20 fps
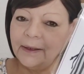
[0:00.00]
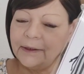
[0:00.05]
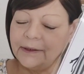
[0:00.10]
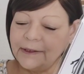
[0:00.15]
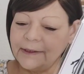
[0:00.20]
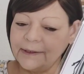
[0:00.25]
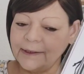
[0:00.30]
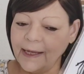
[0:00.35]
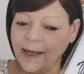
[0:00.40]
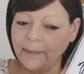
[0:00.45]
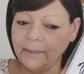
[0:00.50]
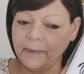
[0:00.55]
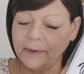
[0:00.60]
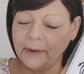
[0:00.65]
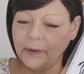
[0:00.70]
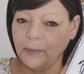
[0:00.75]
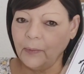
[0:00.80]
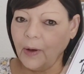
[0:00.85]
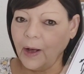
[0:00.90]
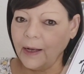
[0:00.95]
just happened
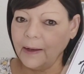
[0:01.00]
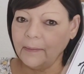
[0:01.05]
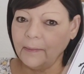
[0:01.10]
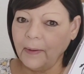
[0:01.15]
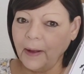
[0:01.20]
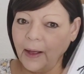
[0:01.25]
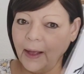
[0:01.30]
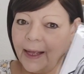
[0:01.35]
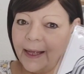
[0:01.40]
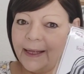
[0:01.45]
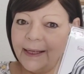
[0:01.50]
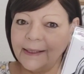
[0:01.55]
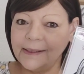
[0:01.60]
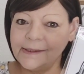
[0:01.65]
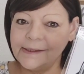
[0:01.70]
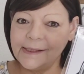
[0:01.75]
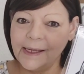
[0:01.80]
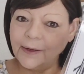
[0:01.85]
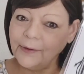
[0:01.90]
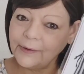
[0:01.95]
to walk by and
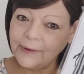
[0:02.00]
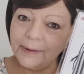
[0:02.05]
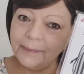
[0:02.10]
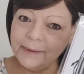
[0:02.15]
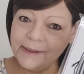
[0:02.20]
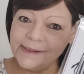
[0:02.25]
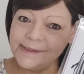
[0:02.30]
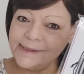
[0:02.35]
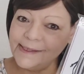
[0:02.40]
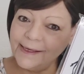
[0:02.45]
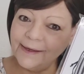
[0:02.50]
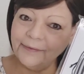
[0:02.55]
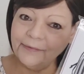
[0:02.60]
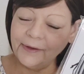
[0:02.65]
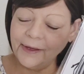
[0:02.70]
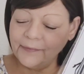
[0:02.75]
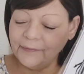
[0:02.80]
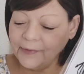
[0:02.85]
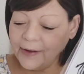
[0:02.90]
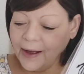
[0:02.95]
say, oh, let me see if
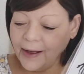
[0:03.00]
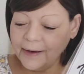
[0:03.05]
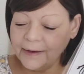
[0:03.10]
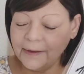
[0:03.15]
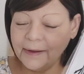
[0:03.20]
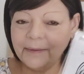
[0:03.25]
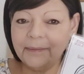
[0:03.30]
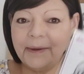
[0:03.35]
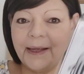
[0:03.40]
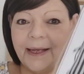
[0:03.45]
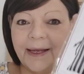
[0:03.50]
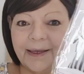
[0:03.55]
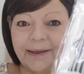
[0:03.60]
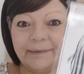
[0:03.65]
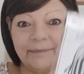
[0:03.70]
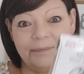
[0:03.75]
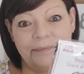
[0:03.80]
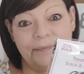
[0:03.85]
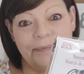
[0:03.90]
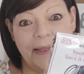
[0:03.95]
they've got them.
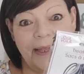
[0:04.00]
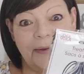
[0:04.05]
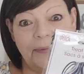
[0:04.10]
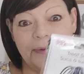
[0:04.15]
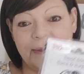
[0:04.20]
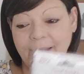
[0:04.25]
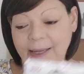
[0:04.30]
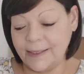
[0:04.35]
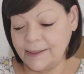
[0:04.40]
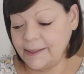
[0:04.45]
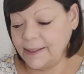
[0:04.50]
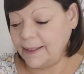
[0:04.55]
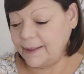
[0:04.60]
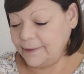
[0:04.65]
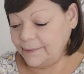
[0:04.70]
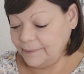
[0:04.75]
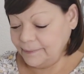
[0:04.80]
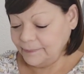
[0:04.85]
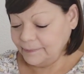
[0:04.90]
And they, they did.